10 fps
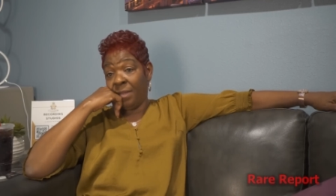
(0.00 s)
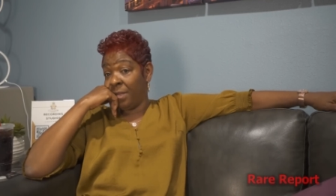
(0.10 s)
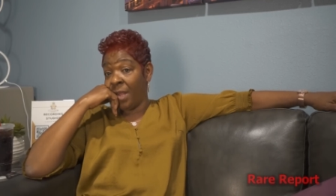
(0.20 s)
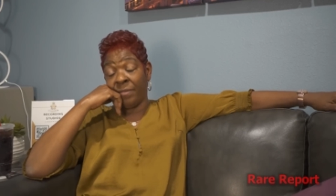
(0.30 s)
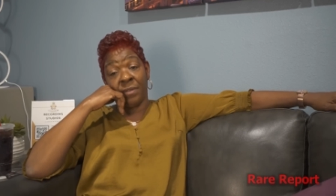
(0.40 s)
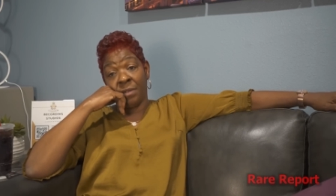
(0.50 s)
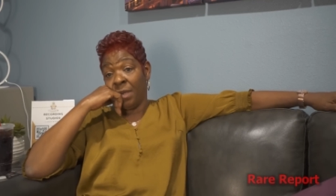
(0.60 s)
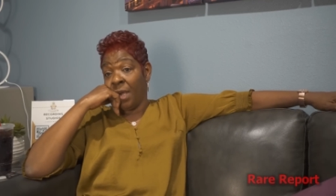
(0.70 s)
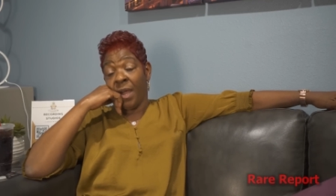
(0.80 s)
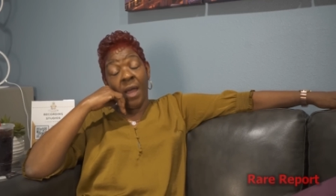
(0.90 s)
Nothing.
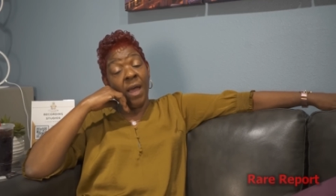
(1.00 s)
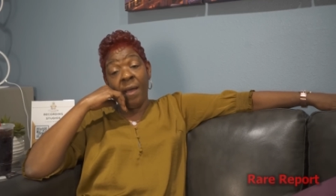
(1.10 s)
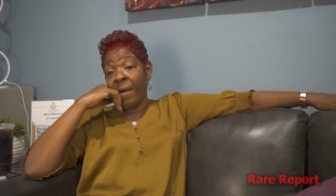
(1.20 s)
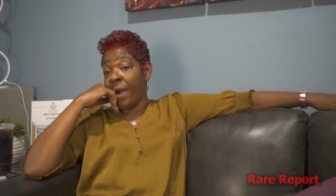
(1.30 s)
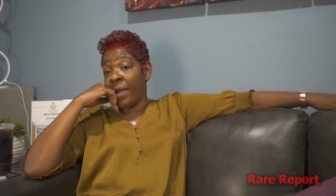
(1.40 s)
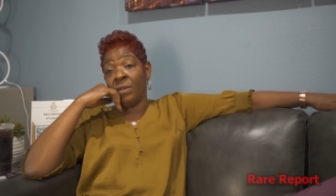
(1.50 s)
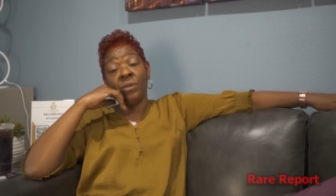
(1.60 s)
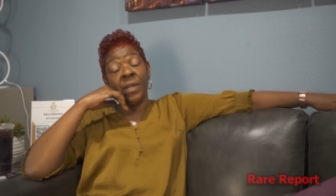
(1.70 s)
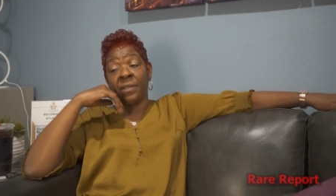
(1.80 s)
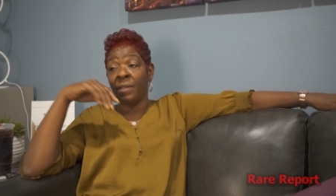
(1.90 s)
Okay. I, I
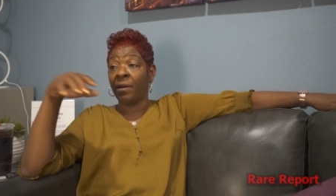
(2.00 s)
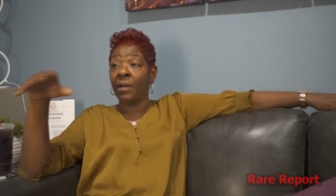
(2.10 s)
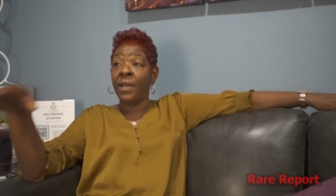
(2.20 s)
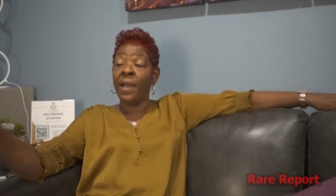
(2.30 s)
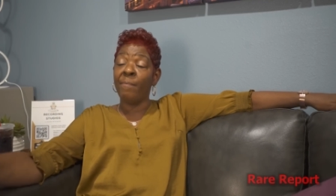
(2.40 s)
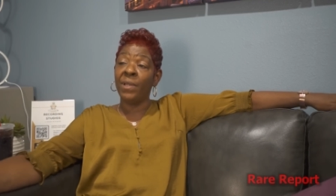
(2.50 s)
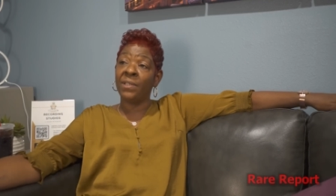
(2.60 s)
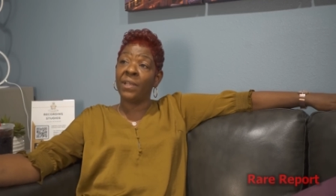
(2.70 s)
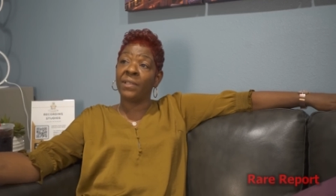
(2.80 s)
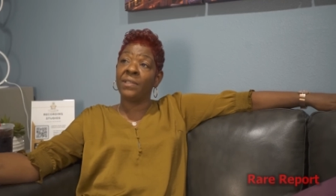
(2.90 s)
look at the
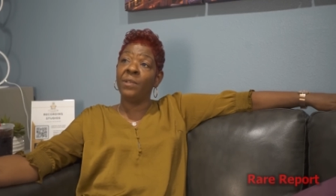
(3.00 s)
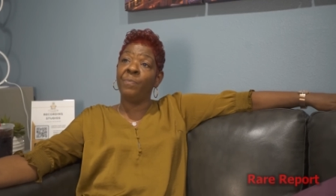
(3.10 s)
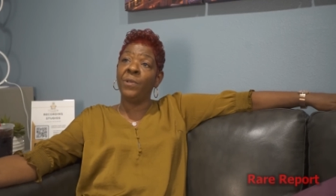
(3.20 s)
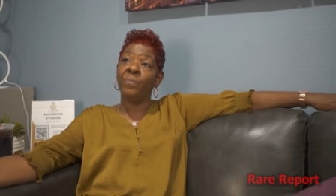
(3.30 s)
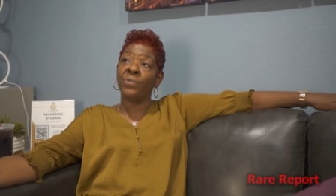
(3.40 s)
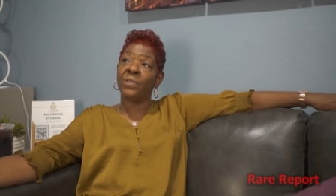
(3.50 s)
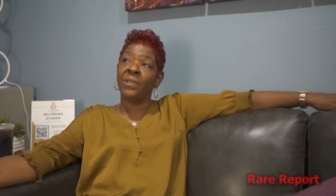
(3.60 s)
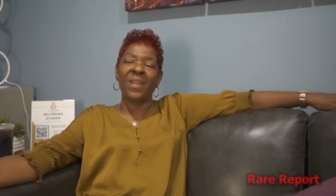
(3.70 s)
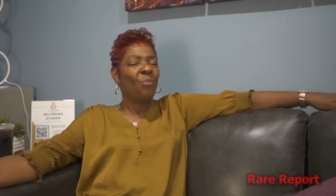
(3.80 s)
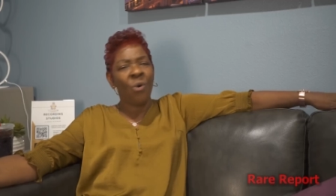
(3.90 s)
comments. I see people.
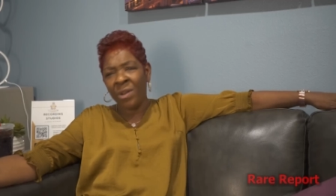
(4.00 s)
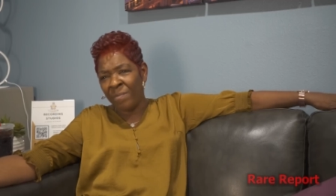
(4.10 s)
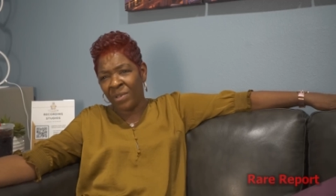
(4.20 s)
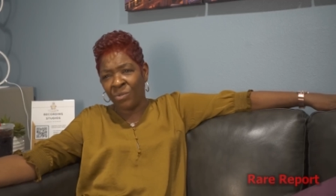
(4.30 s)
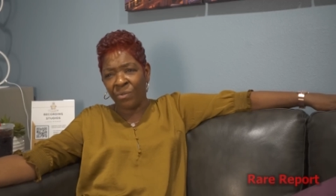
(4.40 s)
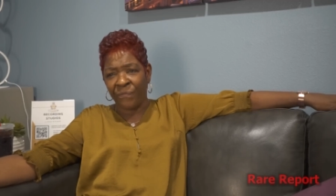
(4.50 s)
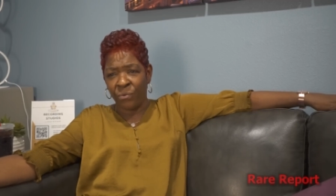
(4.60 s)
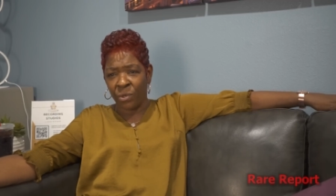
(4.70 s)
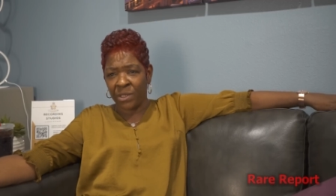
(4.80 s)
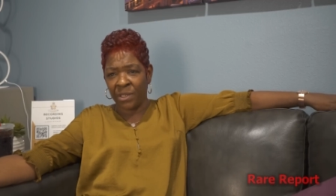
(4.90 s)
They want him to do the
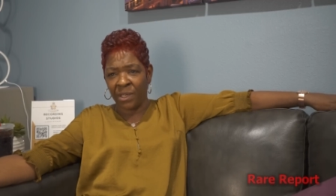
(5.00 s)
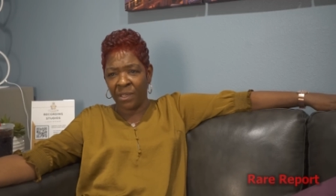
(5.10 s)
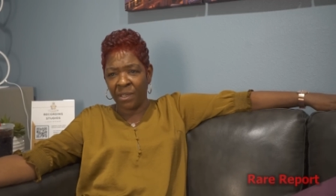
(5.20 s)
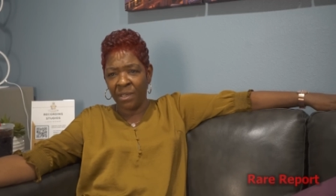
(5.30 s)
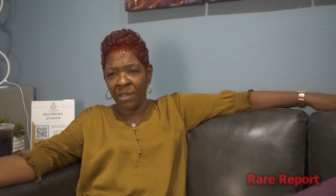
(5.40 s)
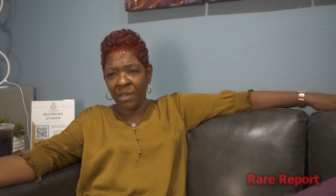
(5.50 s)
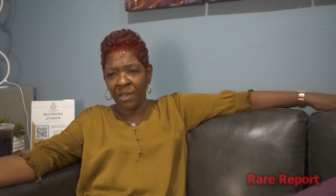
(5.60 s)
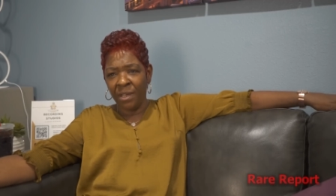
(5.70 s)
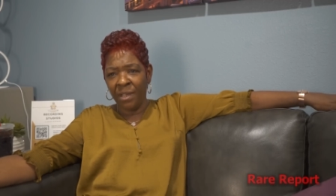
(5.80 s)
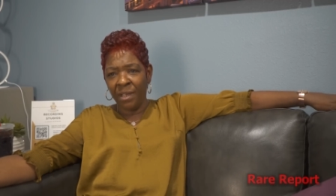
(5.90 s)

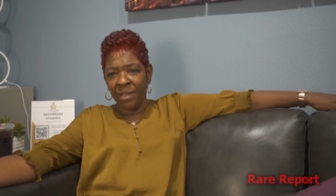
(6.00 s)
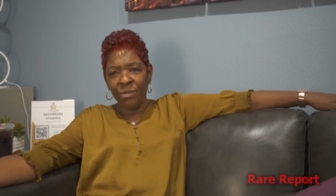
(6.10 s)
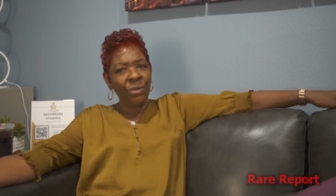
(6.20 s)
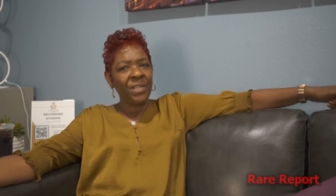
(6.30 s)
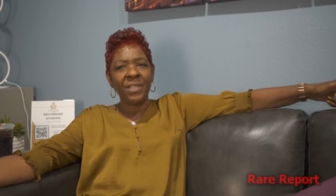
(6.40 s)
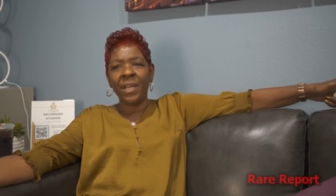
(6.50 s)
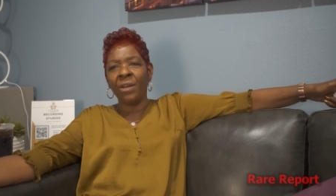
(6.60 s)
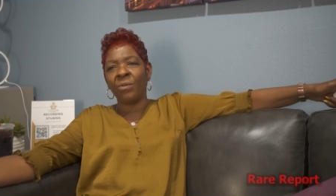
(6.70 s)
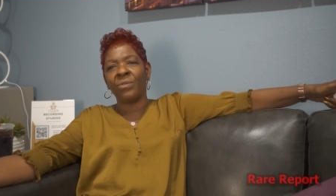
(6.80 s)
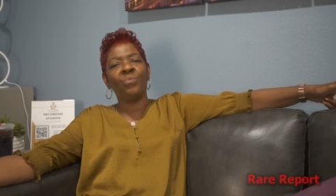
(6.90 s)
fourteen. You can
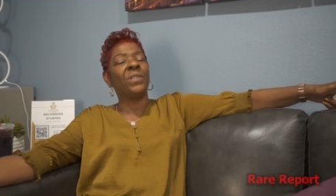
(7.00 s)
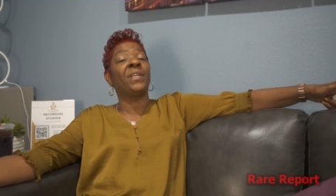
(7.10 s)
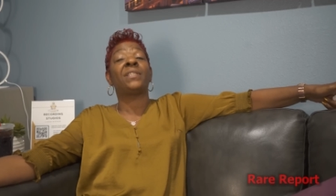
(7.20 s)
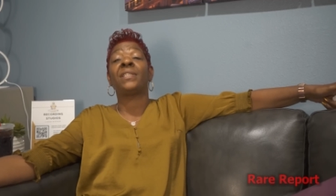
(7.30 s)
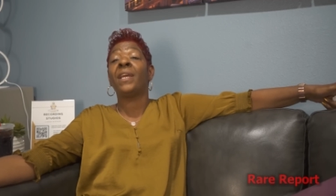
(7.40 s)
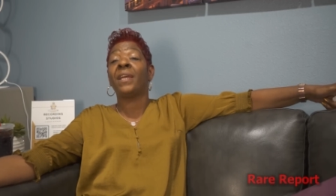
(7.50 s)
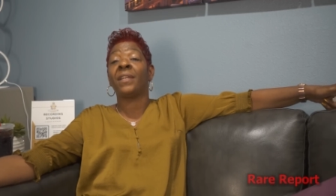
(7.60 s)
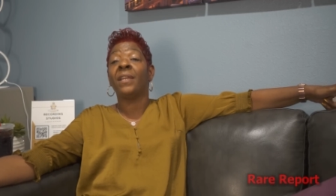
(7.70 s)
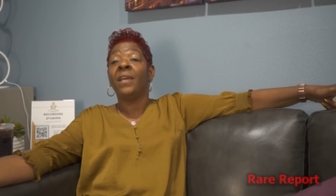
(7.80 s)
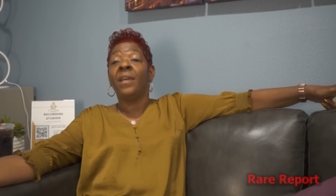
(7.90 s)
tell what they
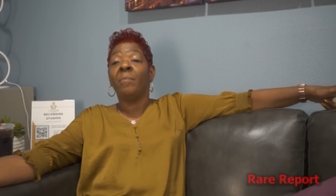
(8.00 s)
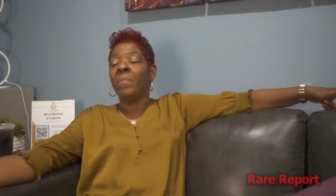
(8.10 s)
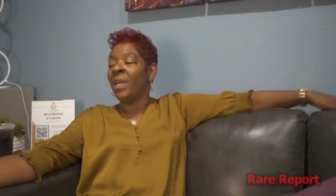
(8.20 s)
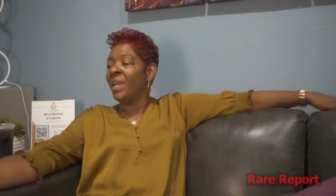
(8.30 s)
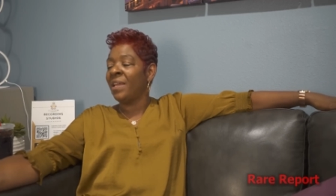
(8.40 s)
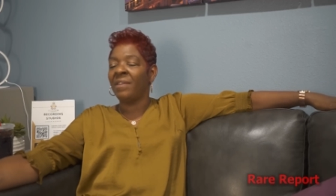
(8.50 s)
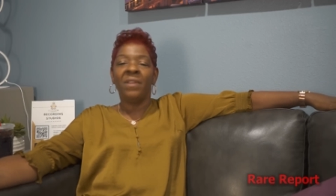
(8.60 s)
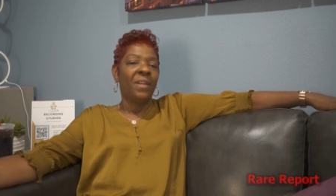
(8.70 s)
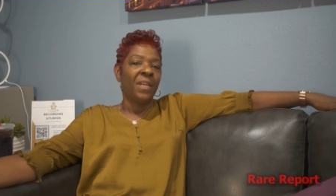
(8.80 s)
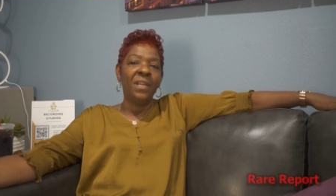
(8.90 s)
saying.
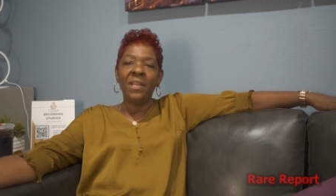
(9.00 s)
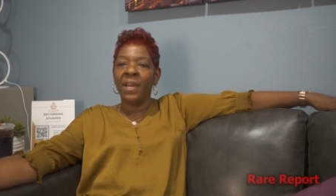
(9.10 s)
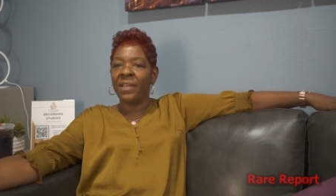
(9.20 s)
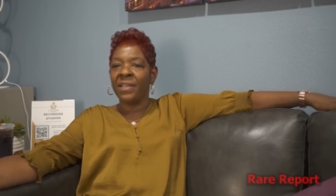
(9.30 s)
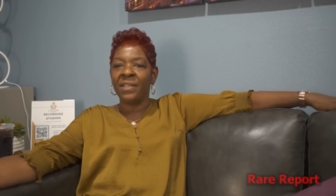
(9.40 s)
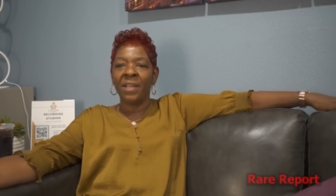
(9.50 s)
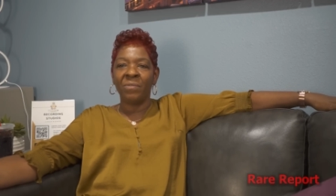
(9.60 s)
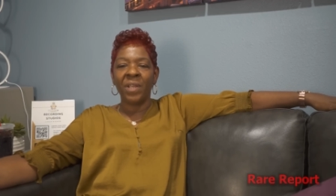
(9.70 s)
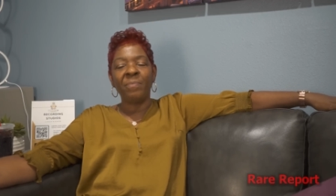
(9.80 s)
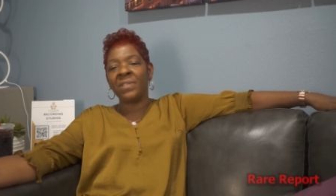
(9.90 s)
Man, he not getting
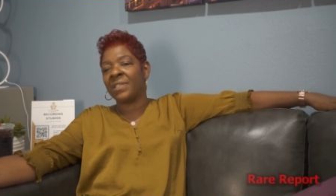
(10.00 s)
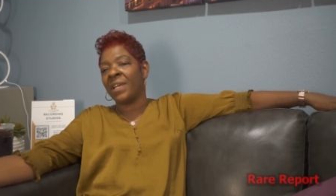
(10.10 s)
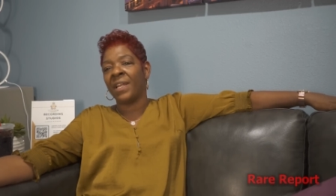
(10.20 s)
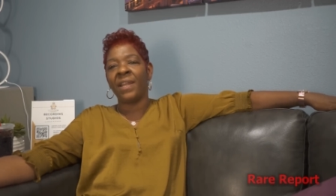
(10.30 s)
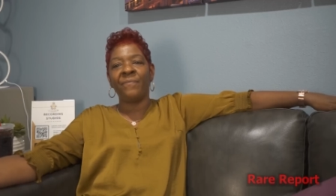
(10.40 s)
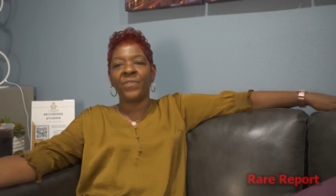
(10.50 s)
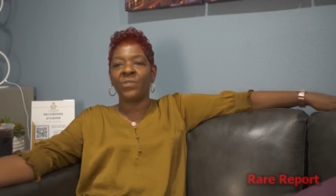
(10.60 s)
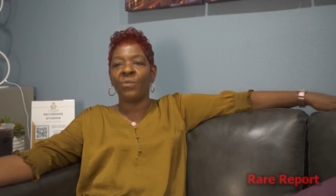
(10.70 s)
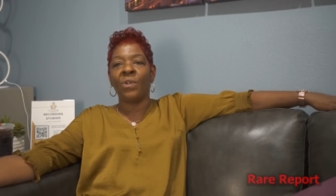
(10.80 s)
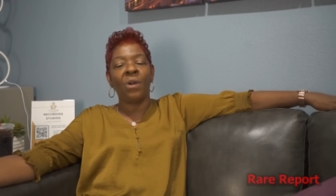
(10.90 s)
out. They've been saying that for
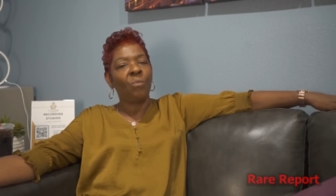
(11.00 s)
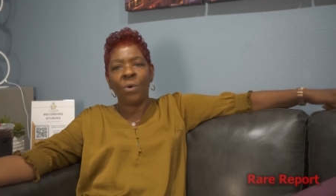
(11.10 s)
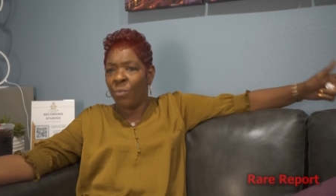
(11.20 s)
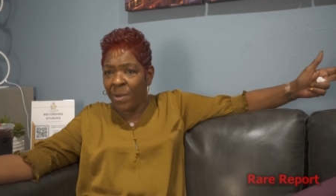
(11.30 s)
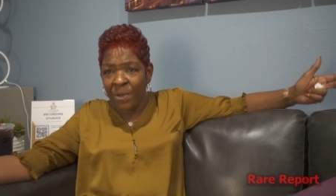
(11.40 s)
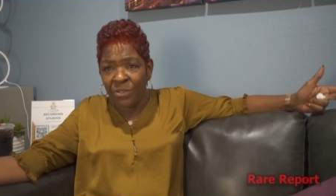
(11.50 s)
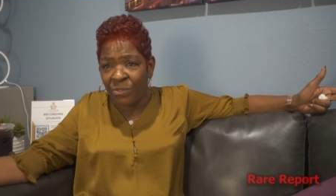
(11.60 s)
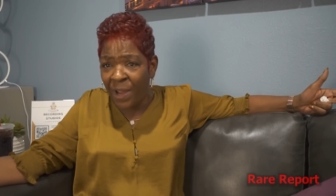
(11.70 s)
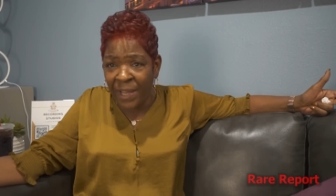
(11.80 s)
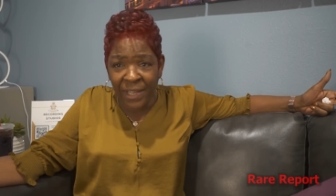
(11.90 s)
so long. Well, we've been
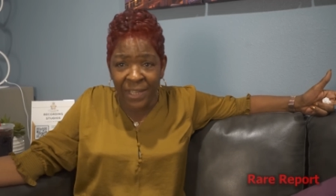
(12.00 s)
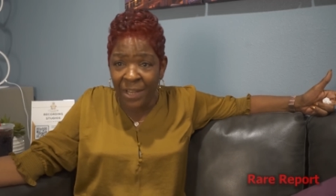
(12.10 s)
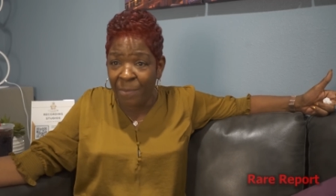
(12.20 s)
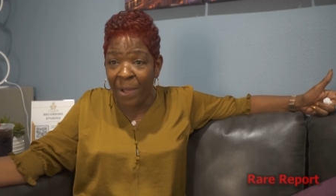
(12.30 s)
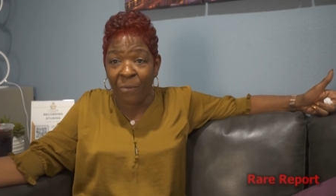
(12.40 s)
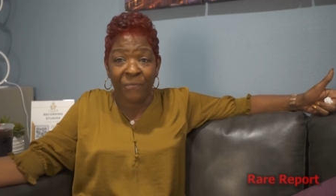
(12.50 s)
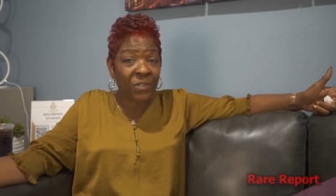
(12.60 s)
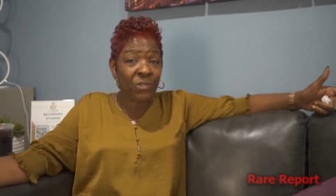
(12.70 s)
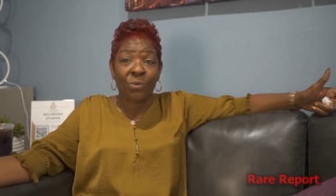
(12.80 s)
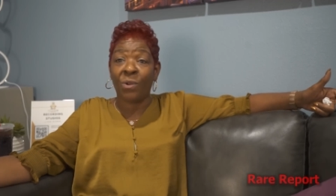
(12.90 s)
trying to get him out
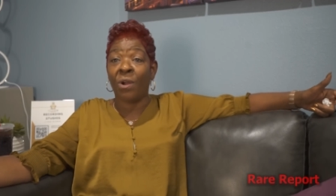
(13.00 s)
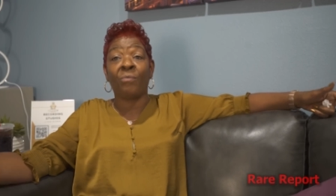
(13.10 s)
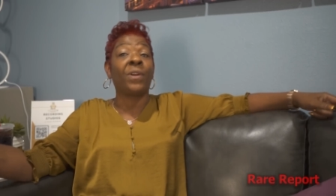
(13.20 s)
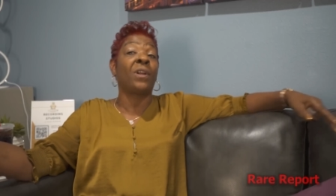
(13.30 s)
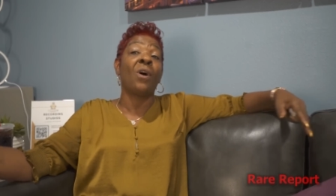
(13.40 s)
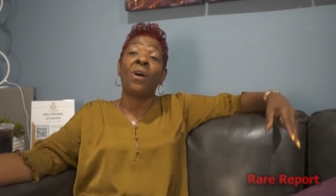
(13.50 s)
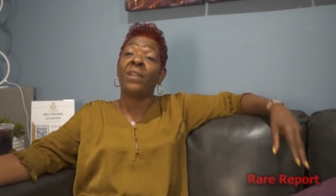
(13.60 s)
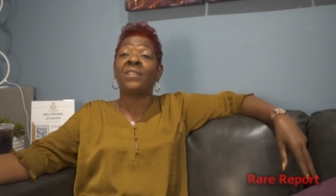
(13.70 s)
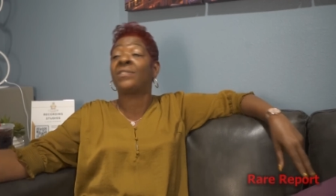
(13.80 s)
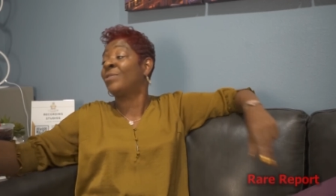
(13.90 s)
for so long,
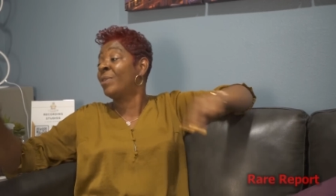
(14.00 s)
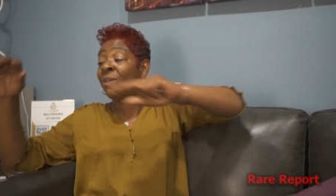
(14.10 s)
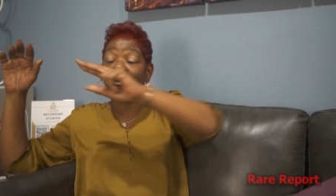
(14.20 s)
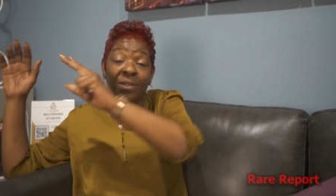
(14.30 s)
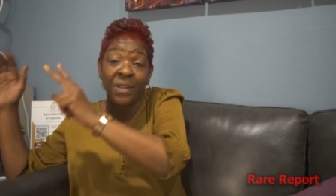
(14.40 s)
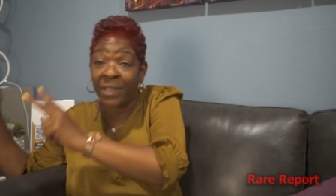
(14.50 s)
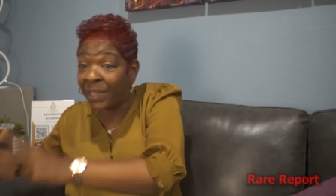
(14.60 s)
regardless though he was gonna